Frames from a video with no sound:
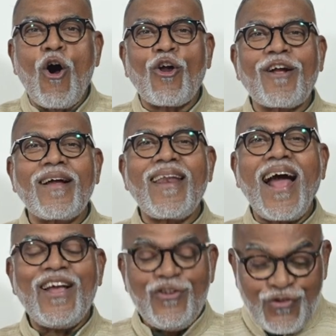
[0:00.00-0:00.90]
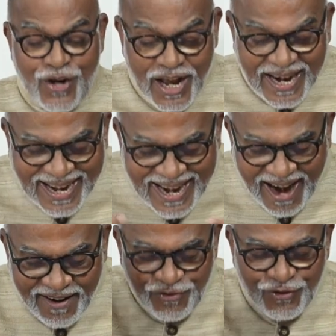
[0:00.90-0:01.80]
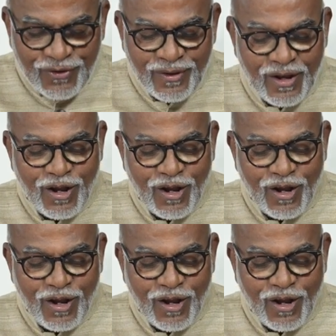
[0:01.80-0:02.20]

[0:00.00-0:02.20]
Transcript: organized raids